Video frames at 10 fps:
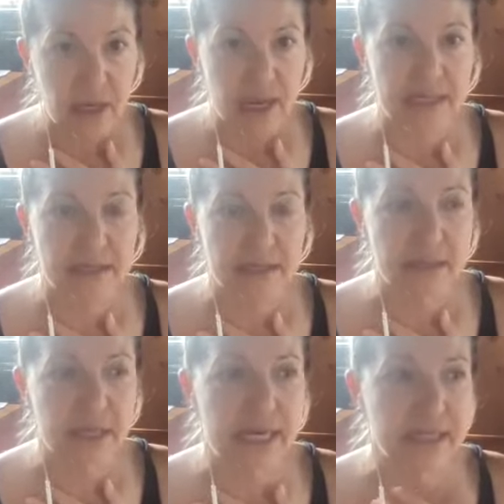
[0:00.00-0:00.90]
and
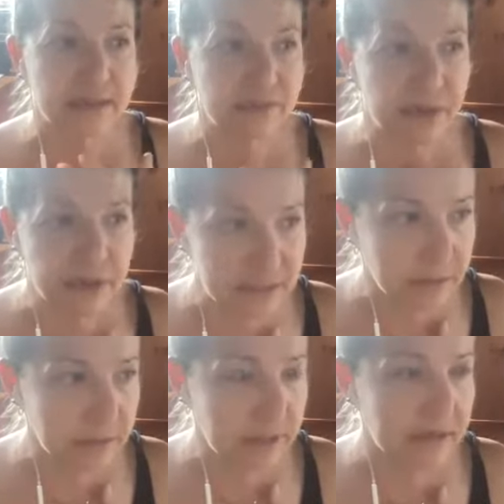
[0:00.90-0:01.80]
it's very
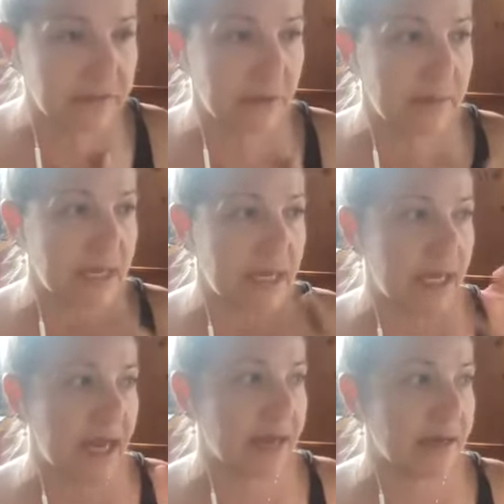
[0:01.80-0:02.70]
soothing for
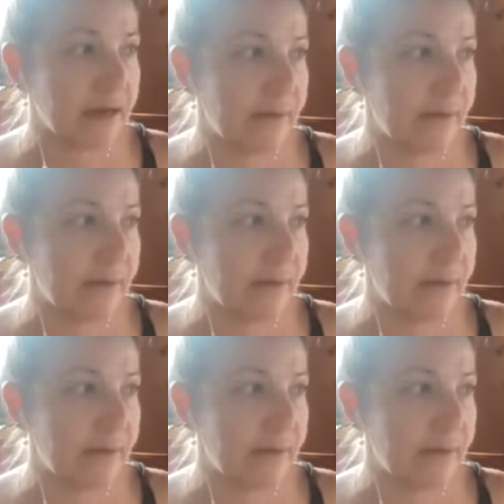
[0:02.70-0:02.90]
me. And